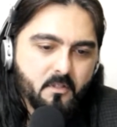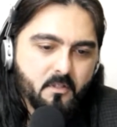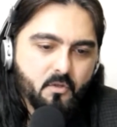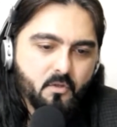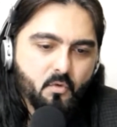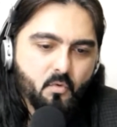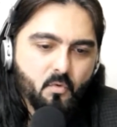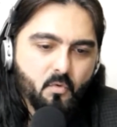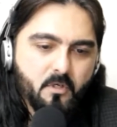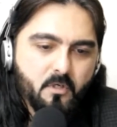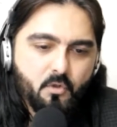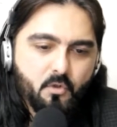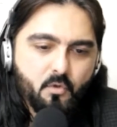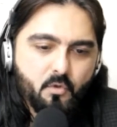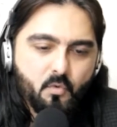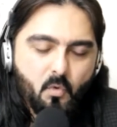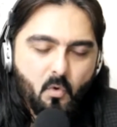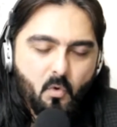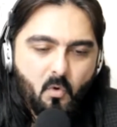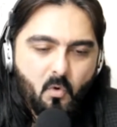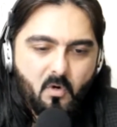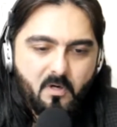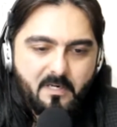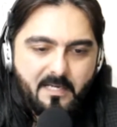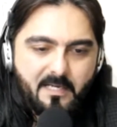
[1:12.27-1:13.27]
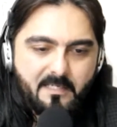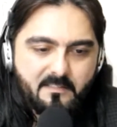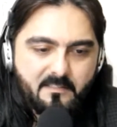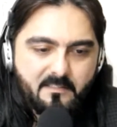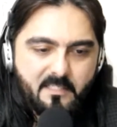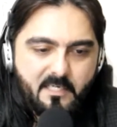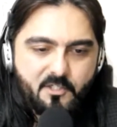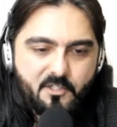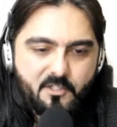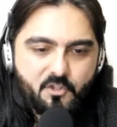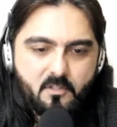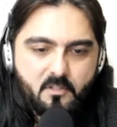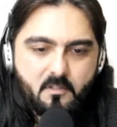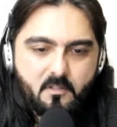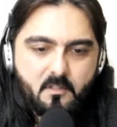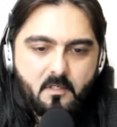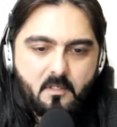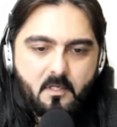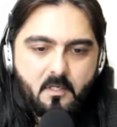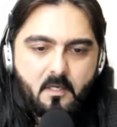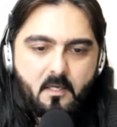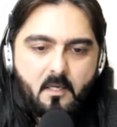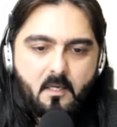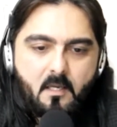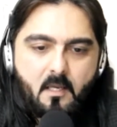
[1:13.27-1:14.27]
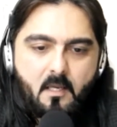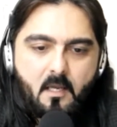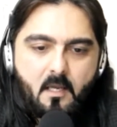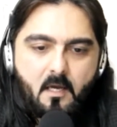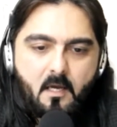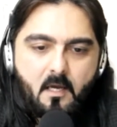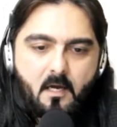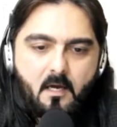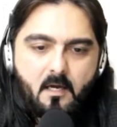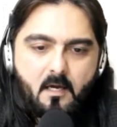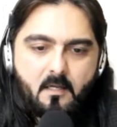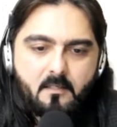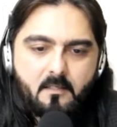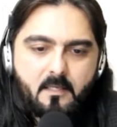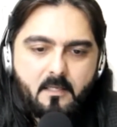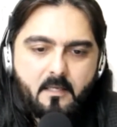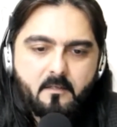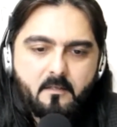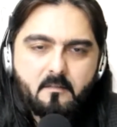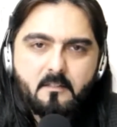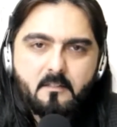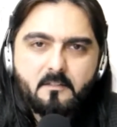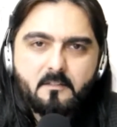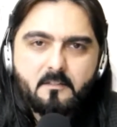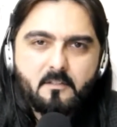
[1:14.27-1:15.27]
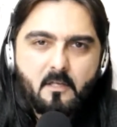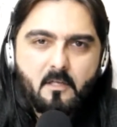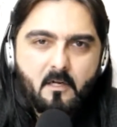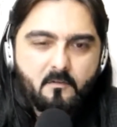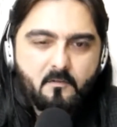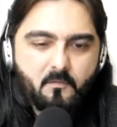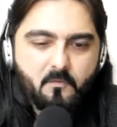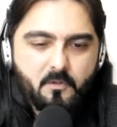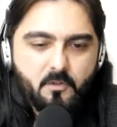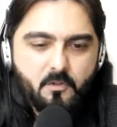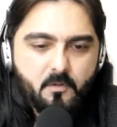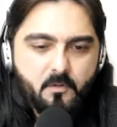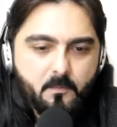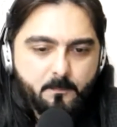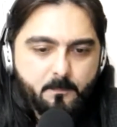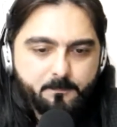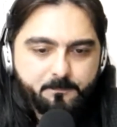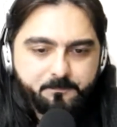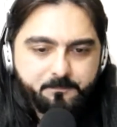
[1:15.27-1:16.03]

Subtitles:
to a new organization? Daniel, let's start with you.